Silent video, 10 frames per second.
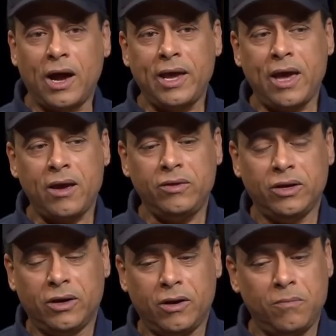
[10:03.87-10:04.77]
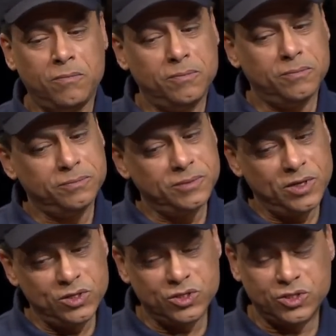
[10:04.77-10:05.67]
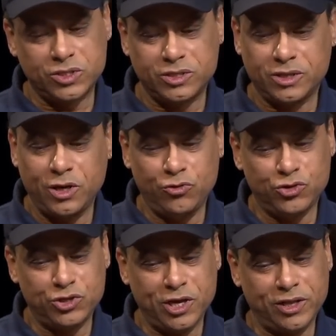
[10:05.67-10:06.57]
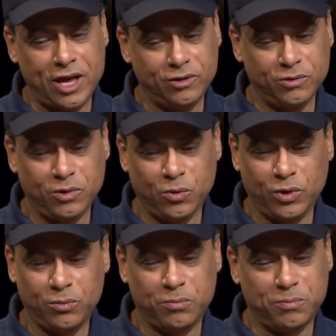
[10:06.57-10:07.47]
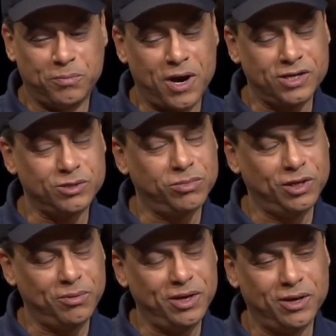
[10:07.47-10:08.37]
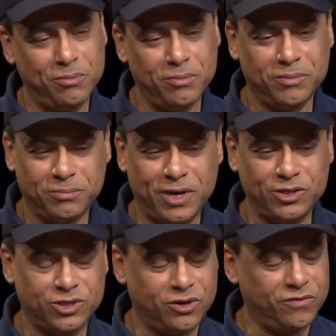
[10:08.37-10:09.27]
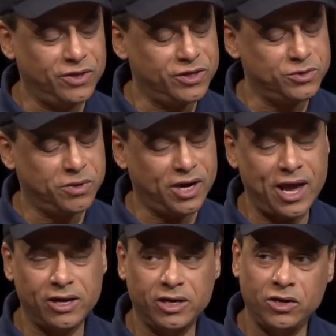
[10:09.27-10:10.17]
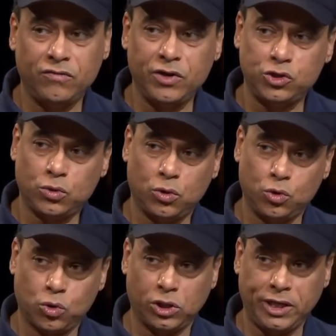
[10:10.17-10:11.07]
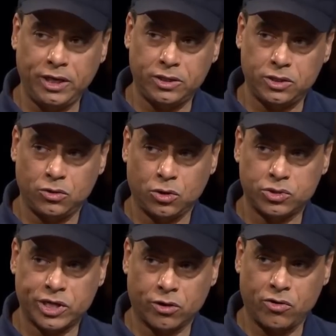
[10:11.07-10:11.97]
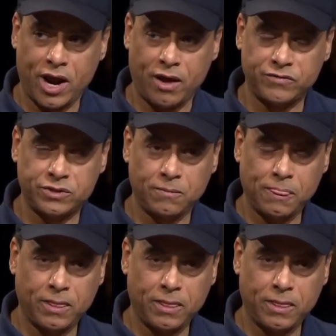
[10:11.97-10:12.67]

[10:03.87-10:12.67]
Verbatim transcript: I had, um, it's interesting that it would possibly be a mention of this, but I had an individual who cleaned those aircrafts.